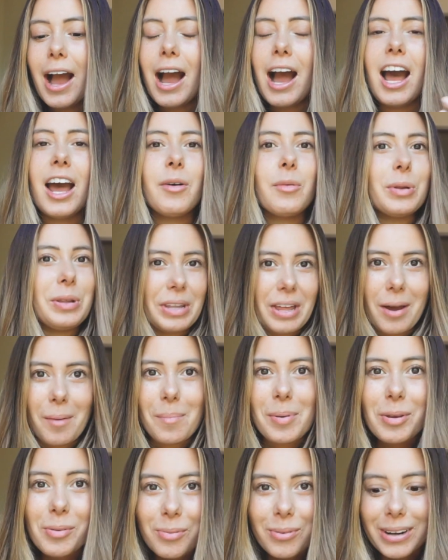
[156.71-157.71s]
I will not
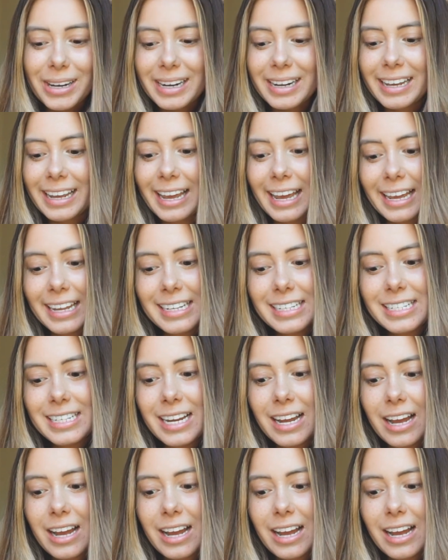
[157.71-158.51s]
be reading it,